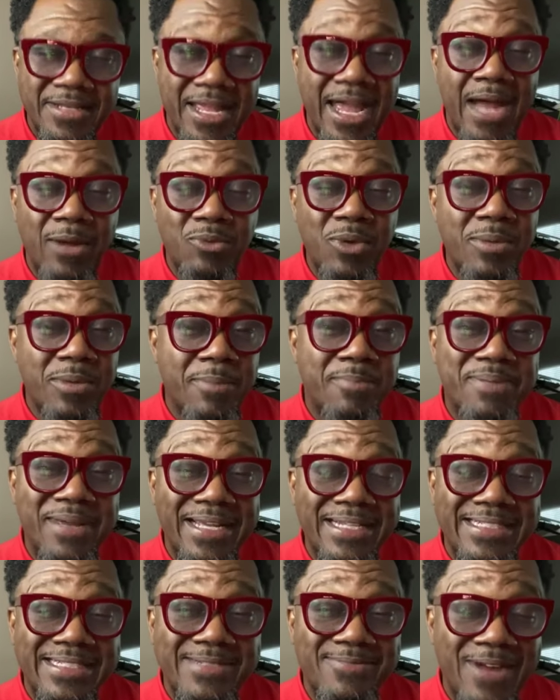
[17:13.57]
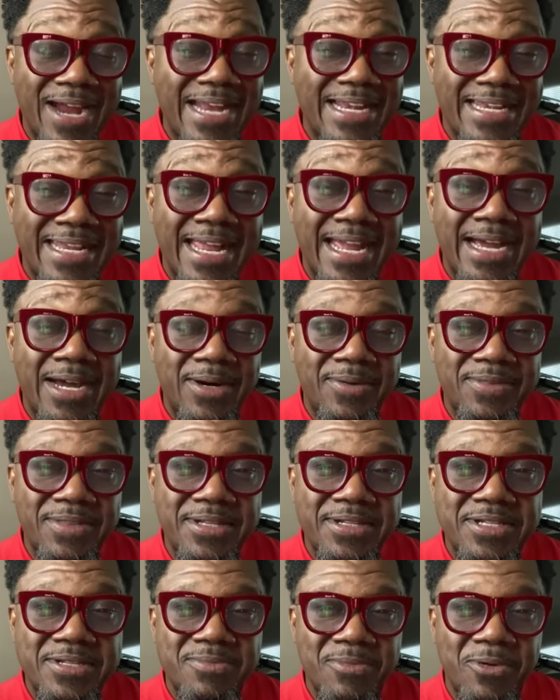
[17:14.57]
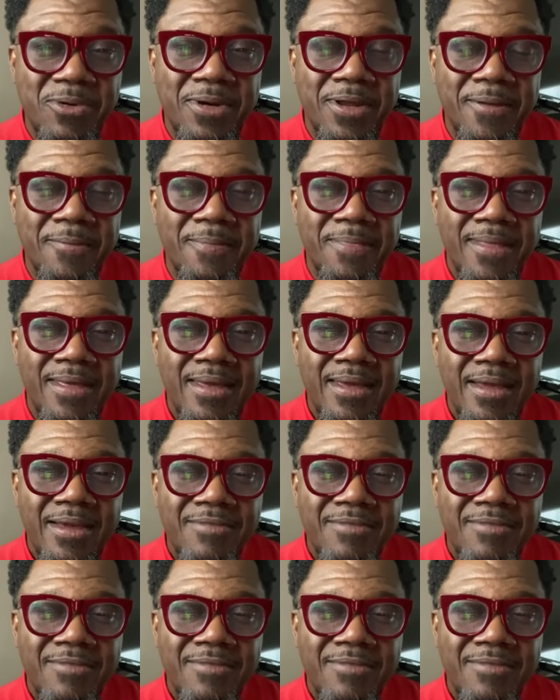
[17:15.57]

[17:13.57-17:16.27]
And God, we repent right now, this morning.